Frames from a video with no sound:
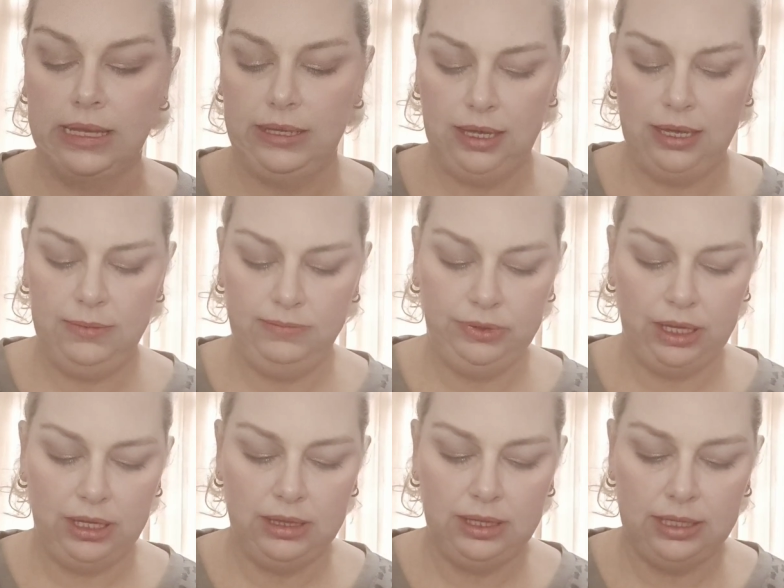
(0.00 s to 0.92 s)
Yeah,
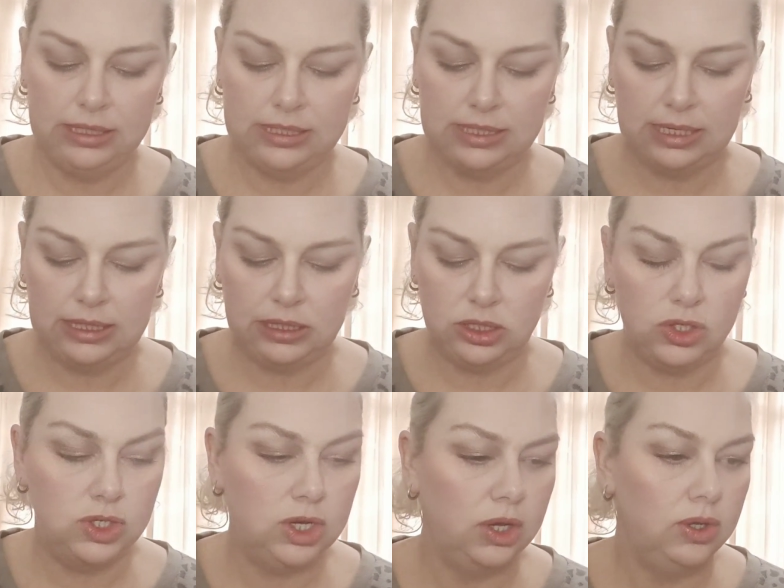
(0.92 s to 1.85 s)
I think it's starting to
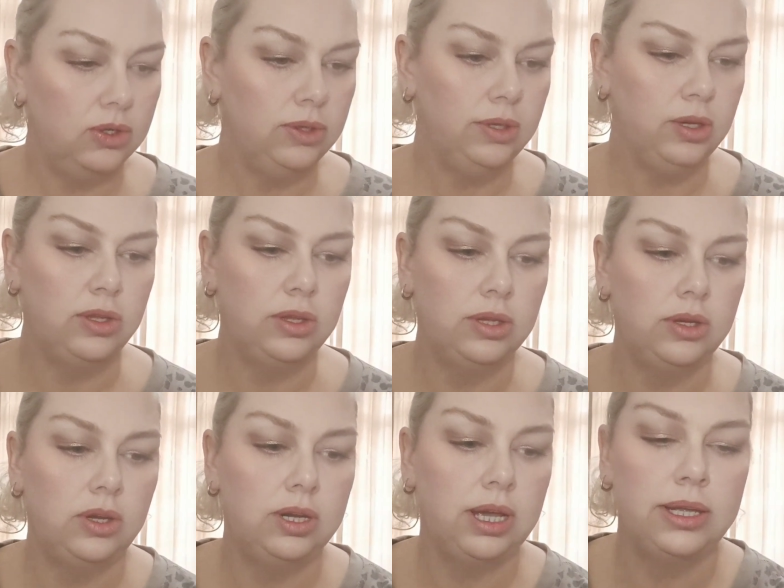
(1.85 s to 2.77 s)
show, the
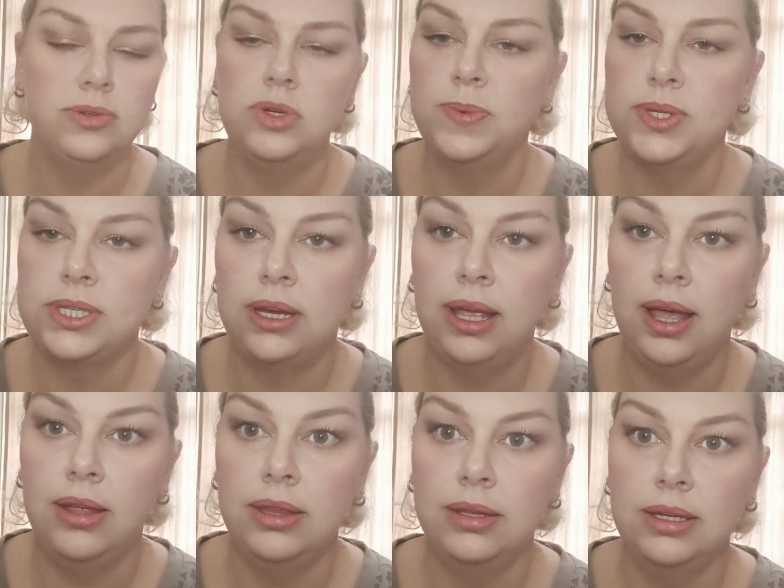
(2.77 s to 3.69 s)
not 100%
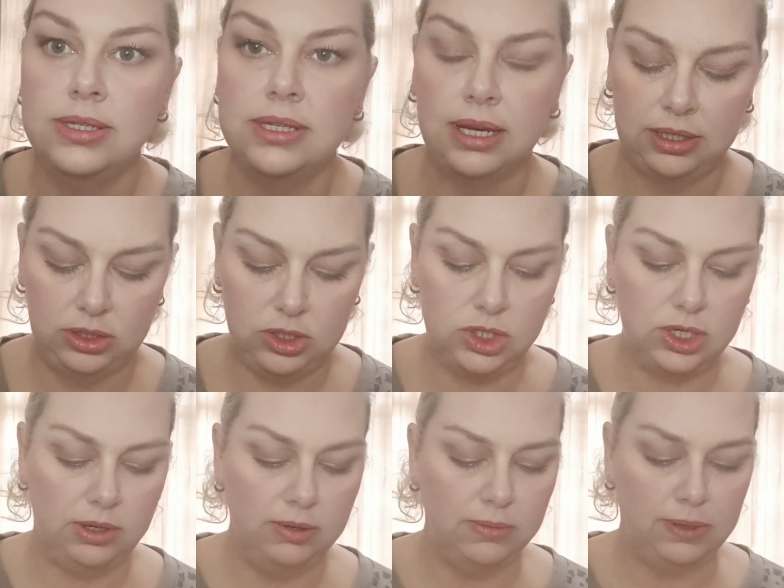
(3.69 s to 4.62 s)
health thing is starting to
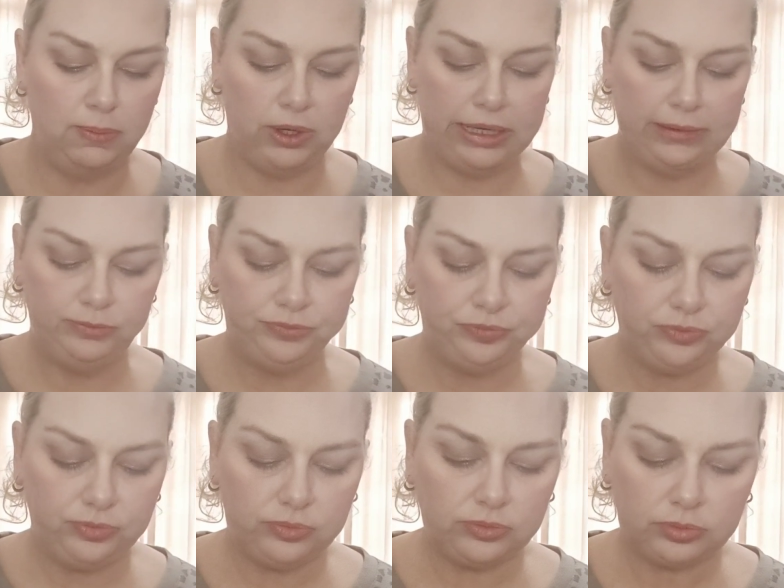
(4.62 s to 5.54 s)
show in my body.
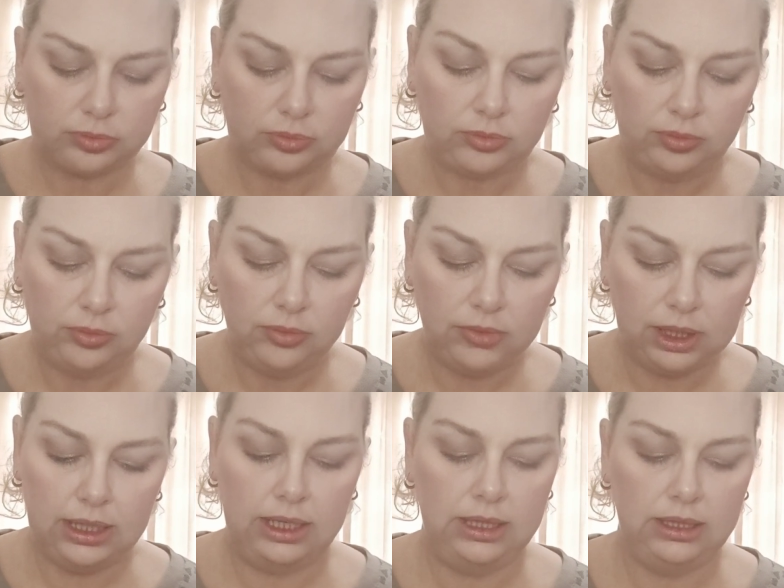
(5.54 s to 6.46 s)

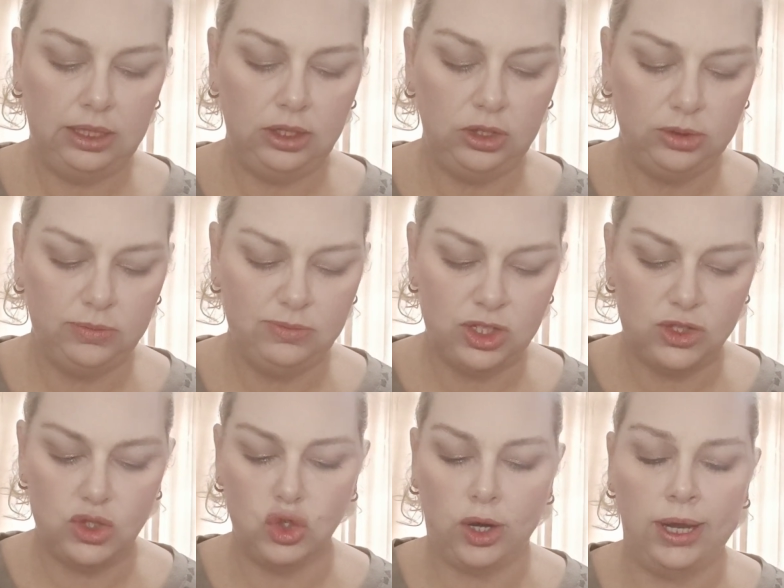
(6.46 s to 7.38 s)
And,
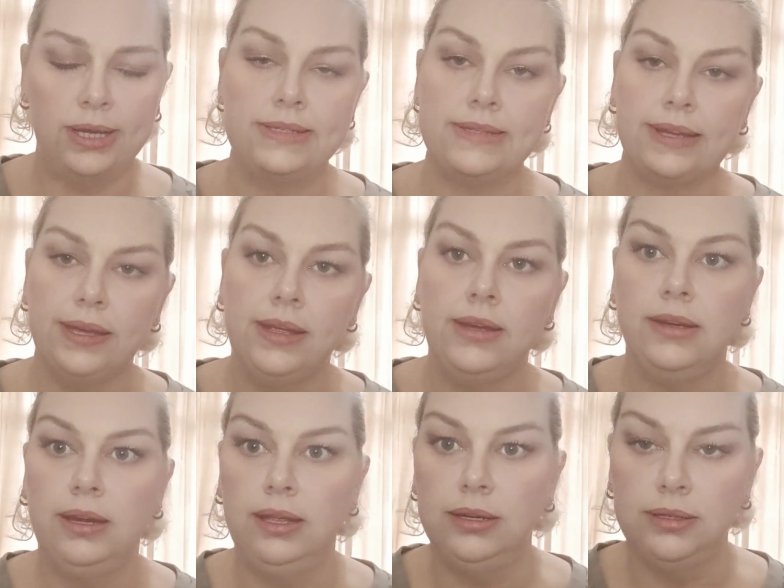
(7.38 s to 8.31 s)
just drier
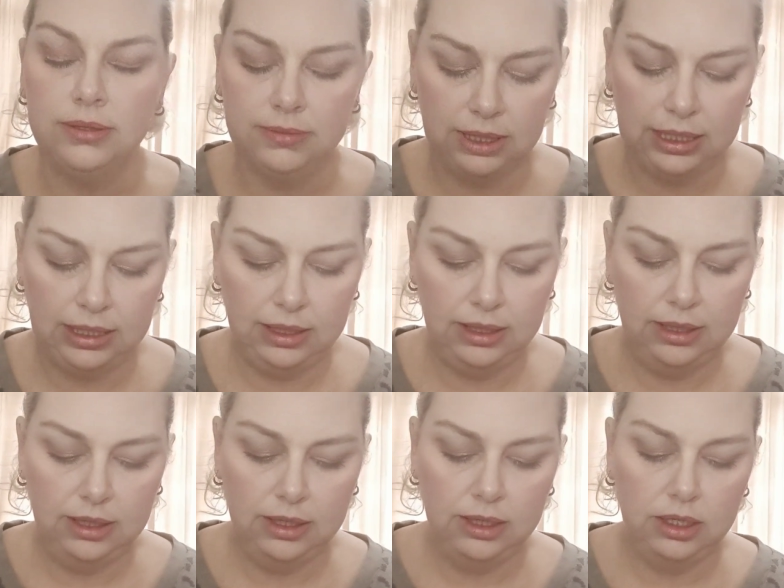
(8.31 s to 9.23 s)
skin and
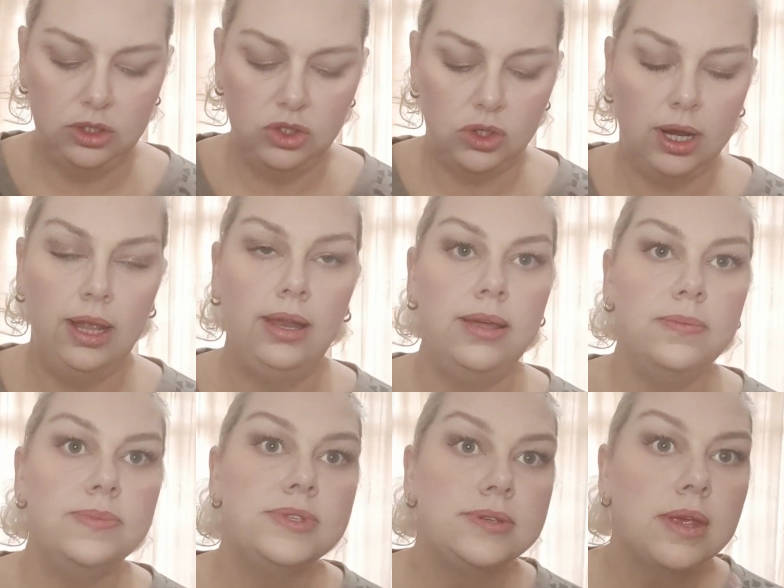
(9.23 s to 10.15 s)
drier
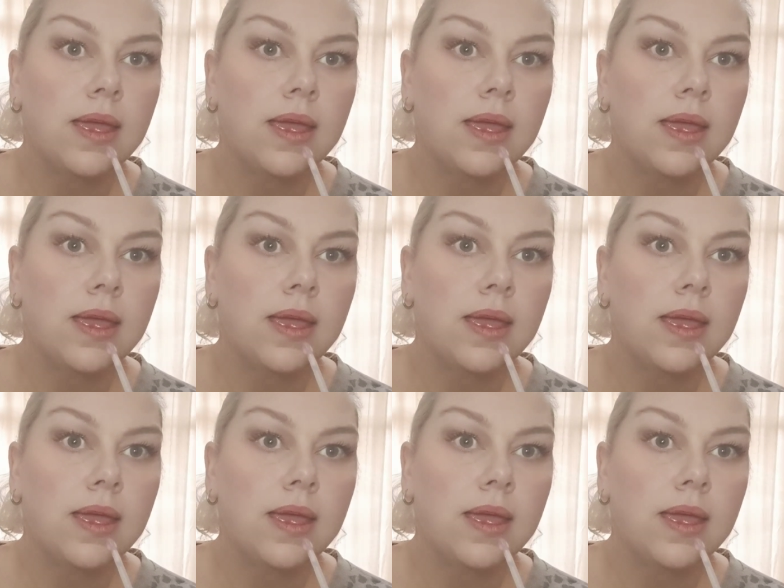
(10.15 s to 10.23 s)
lips.